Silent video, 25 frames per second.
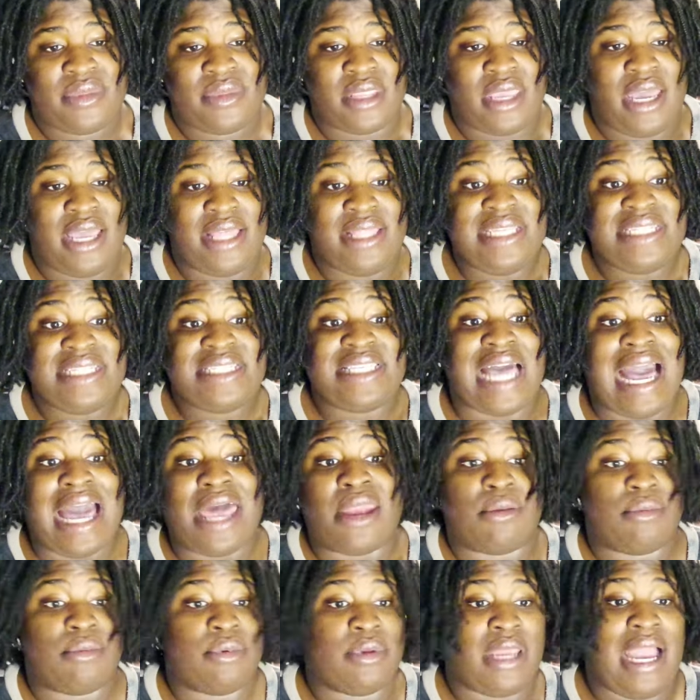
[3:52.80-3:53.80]
At least
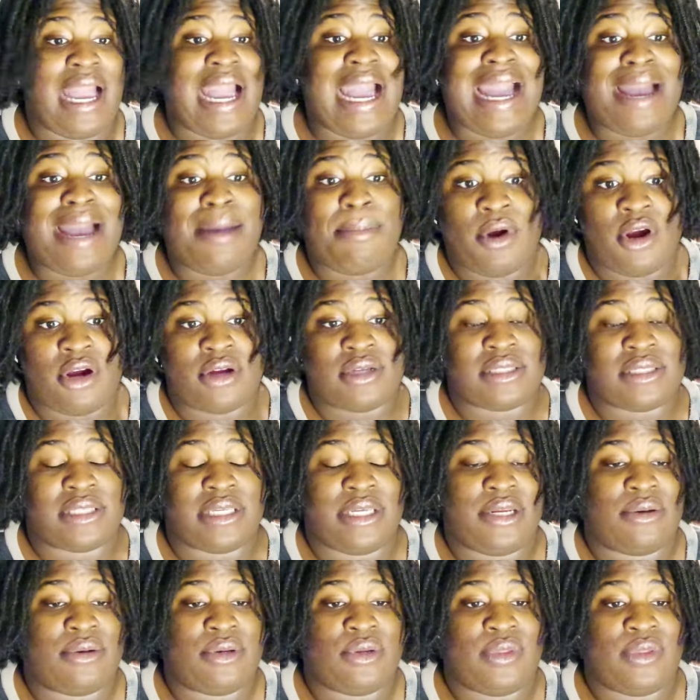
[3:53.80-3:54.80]
I personally
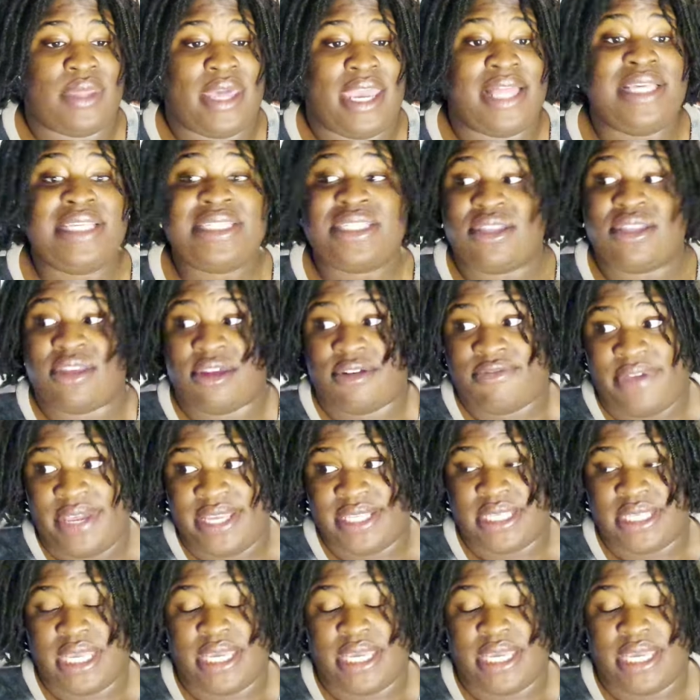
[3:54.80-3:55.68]
don't do that, at least to their face.